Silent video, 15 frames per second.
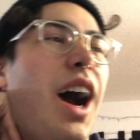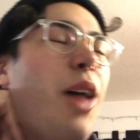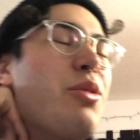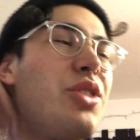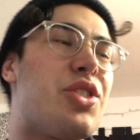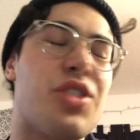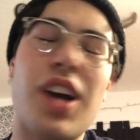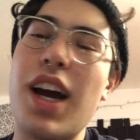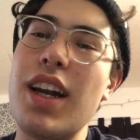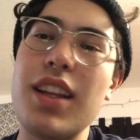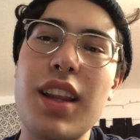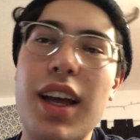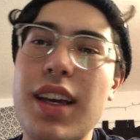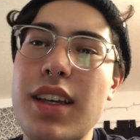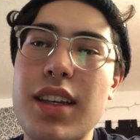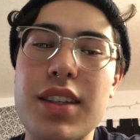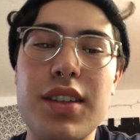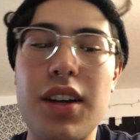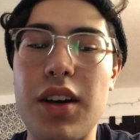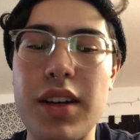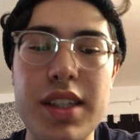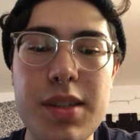was trying to, like, you
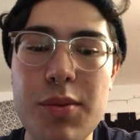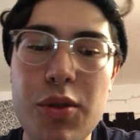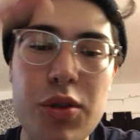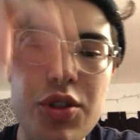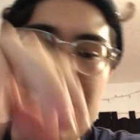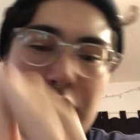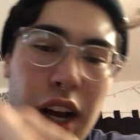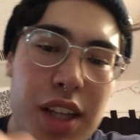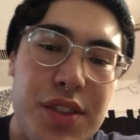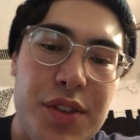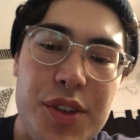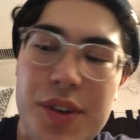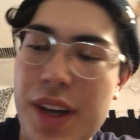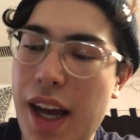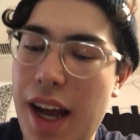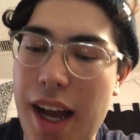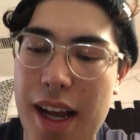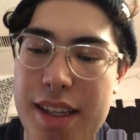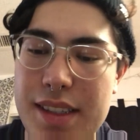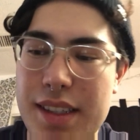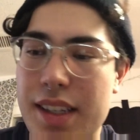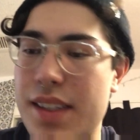know, get some cool shots for you
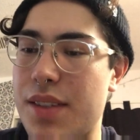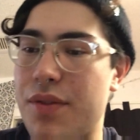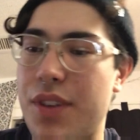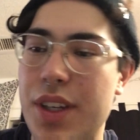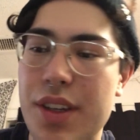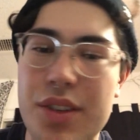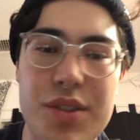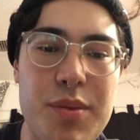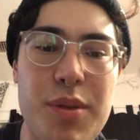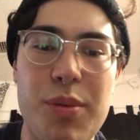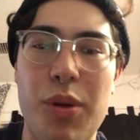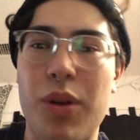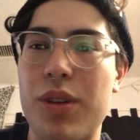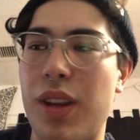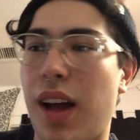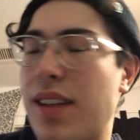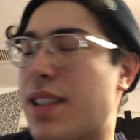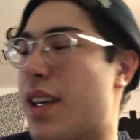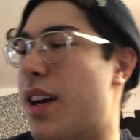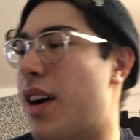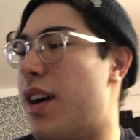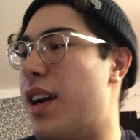guys, get some videos of me pouring
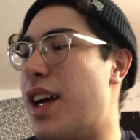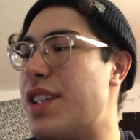latte art.